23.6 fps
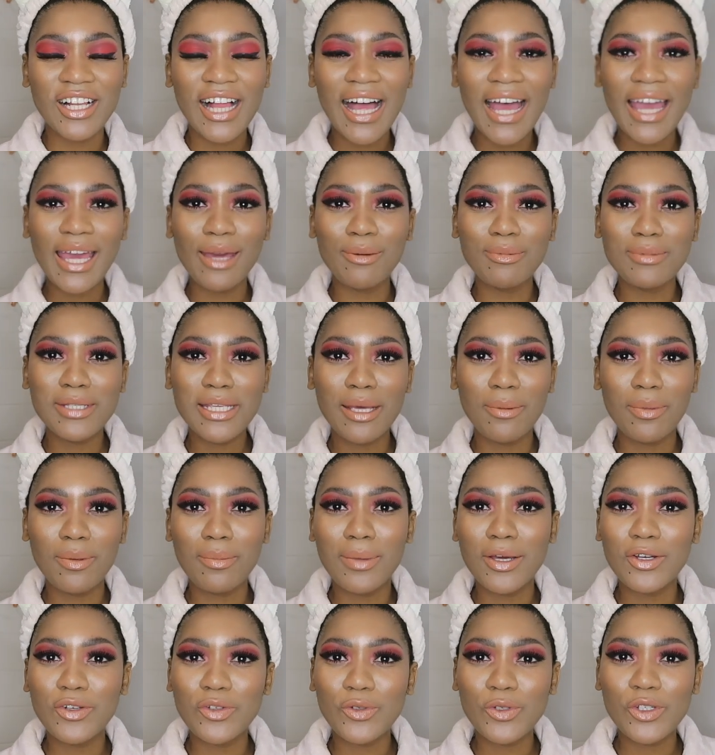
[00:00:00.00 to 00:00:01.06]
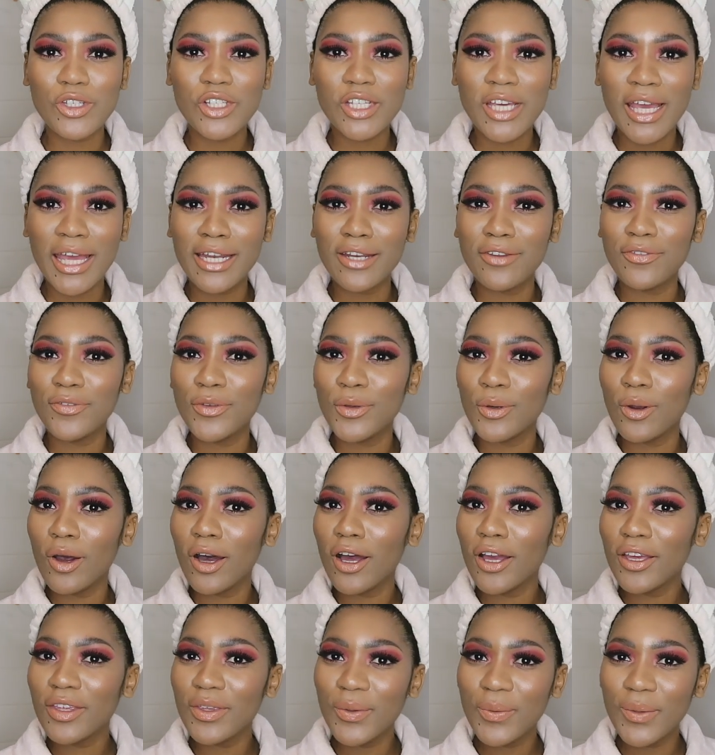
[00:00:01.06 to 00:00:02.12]
I am Tembi Madrosha, and if you
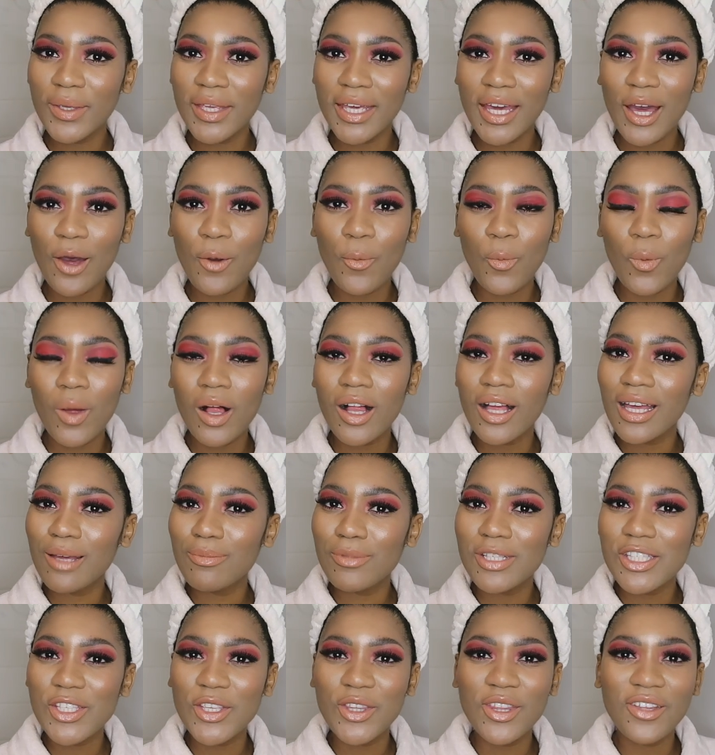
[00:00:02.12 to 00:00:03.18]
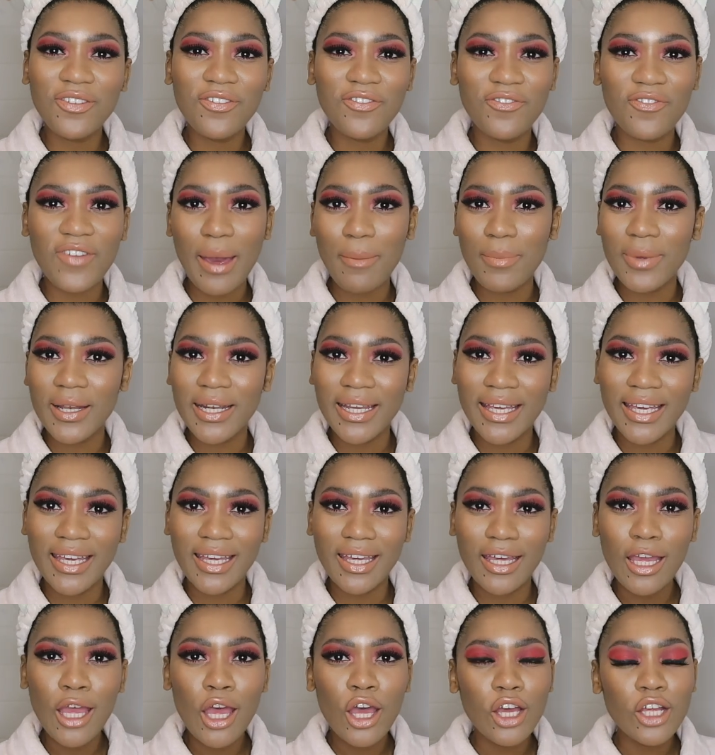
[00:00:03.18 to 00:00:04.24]
are new here, welcome to the
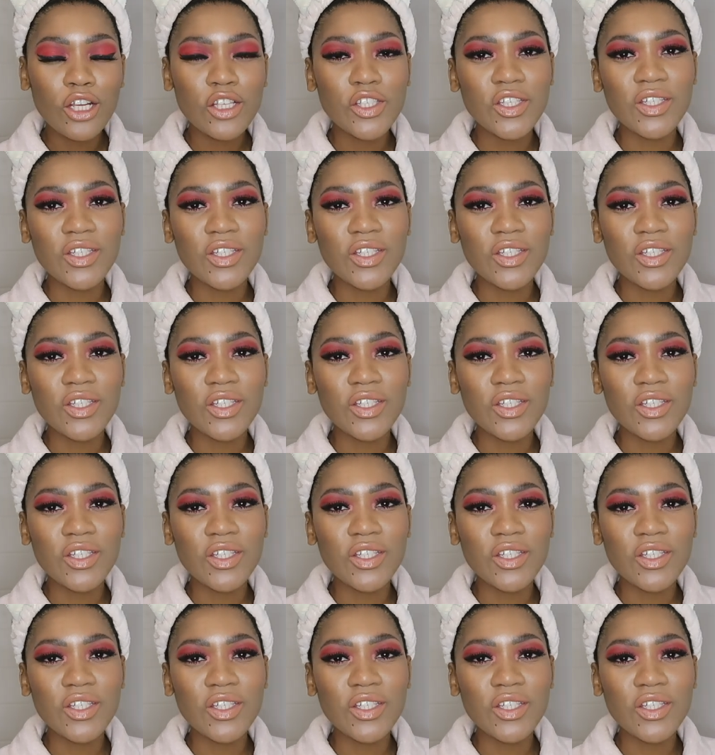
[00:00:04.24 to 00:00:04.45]
family.